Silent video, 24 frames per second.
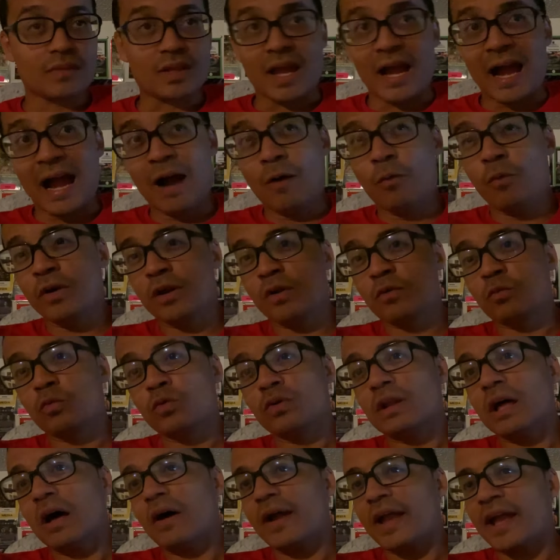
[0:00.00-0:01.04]
I wouldn't
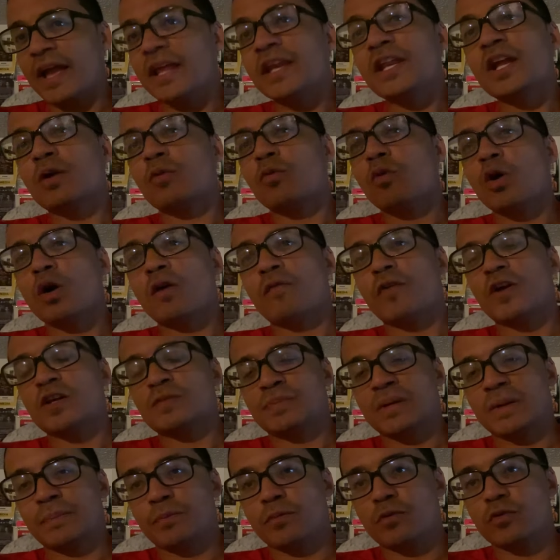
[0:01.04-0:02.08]
rule out Andy Hiraoka versus
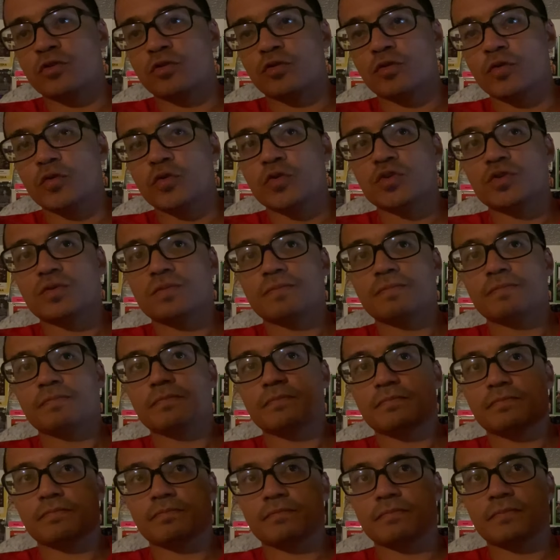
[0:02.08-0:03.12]
Pitbull Cruz
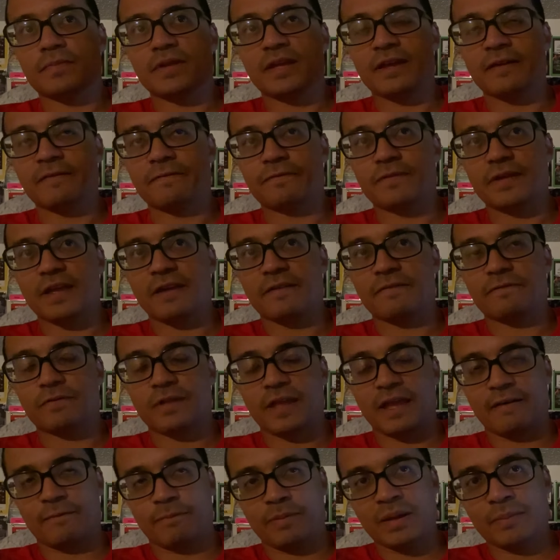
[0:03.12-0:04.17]
if
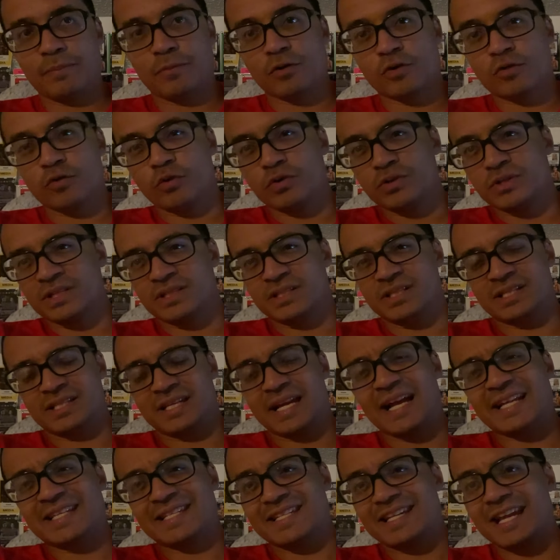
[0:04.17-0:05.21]
Pitbull Cruz
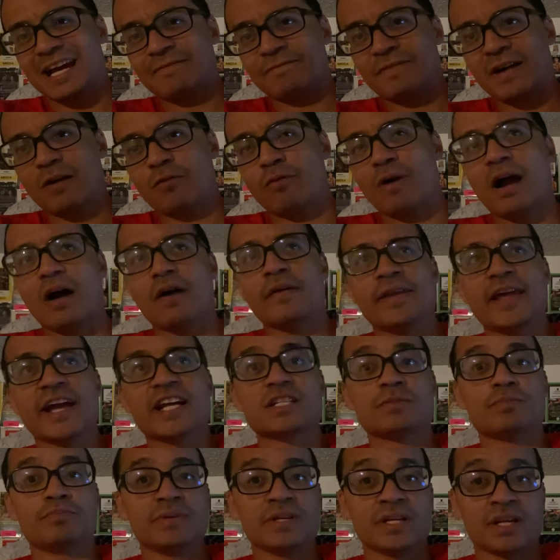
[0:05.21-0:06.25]
decides to not fight Ryo
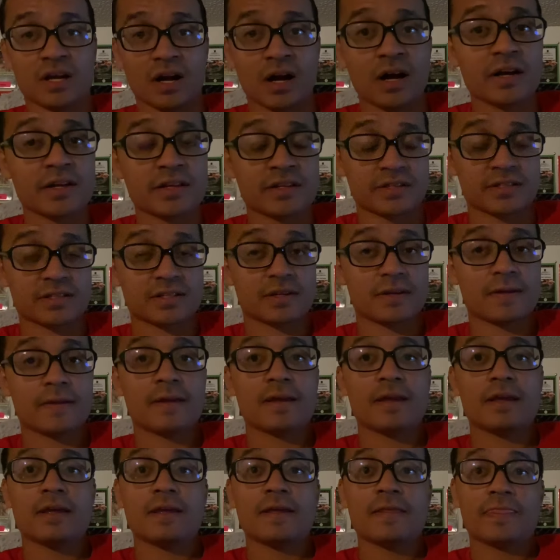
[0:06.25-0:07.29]
next, because
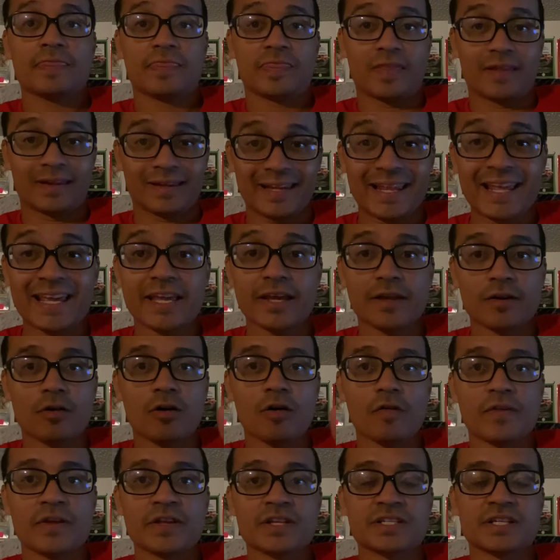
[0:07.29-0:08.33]
the link in
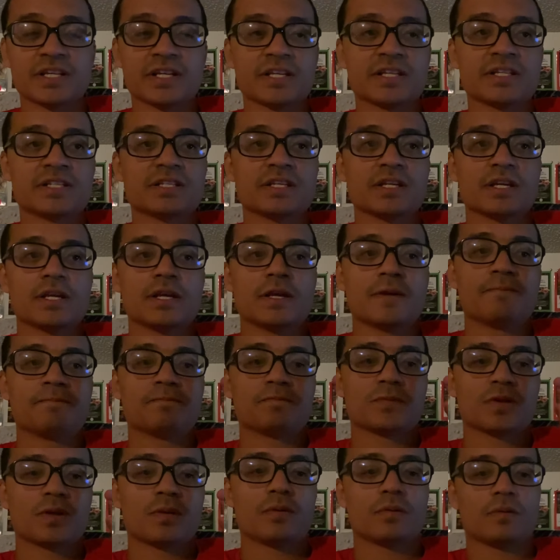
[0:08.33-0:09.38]
all this is,
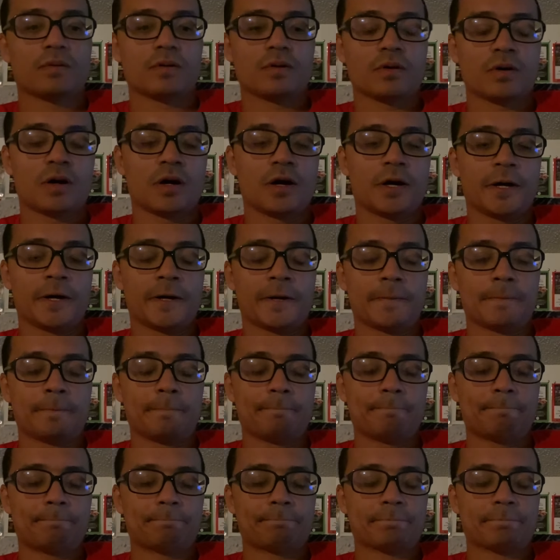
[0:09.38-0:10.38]
Pitbull